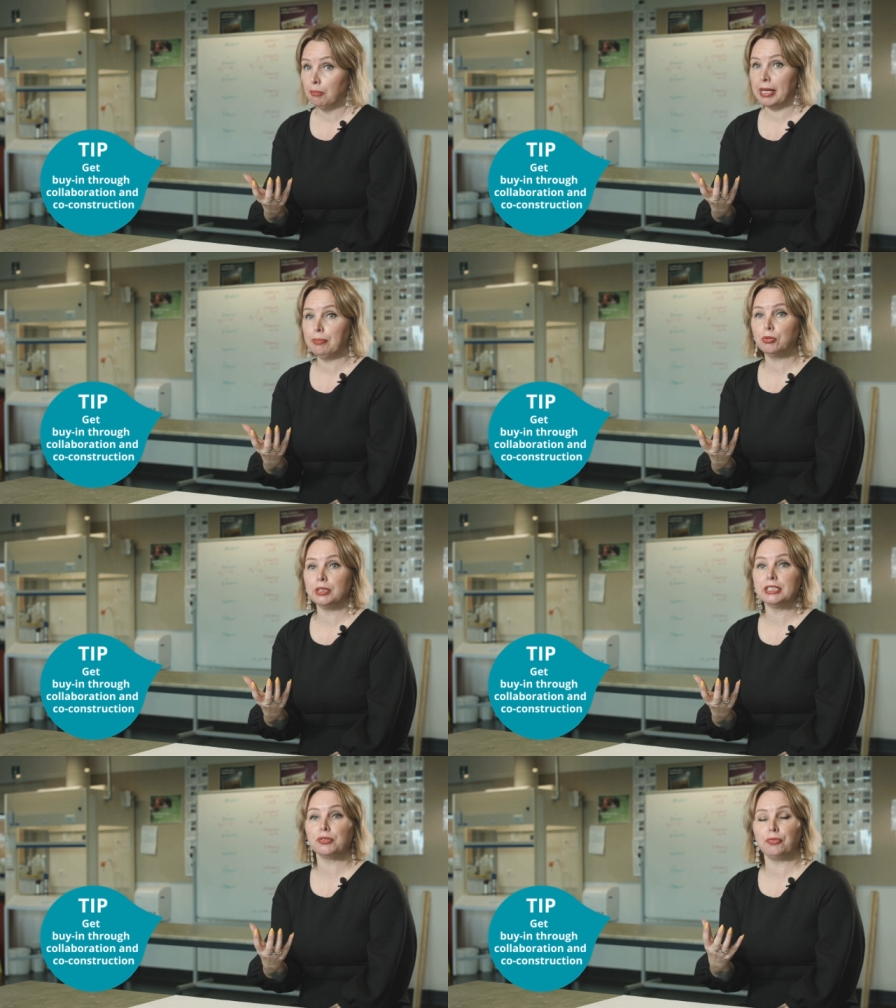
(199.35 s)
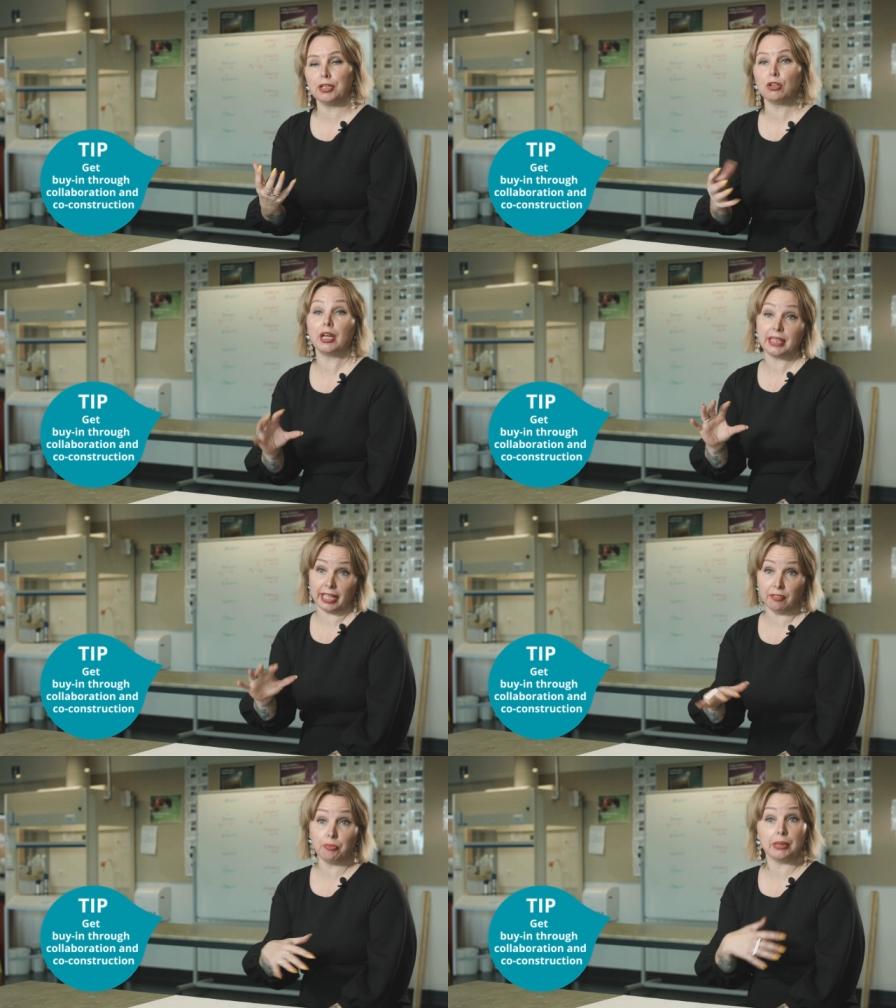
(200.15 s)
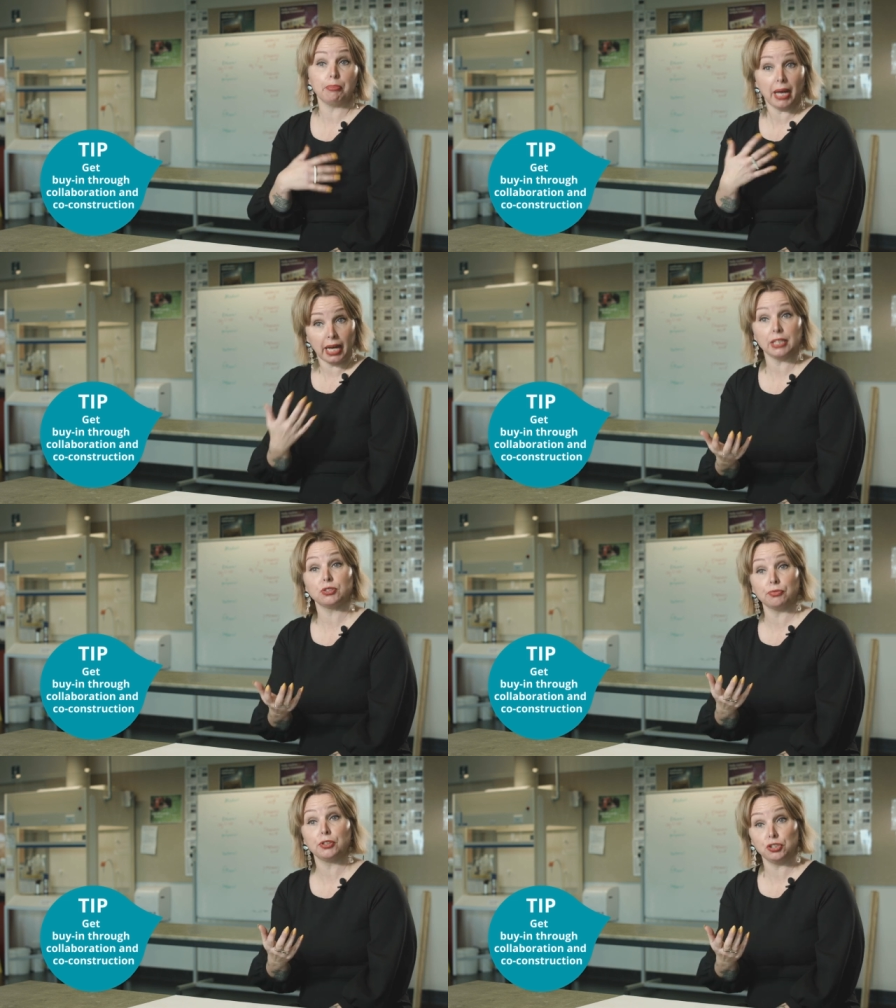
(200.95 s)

people need to feel like they have been part of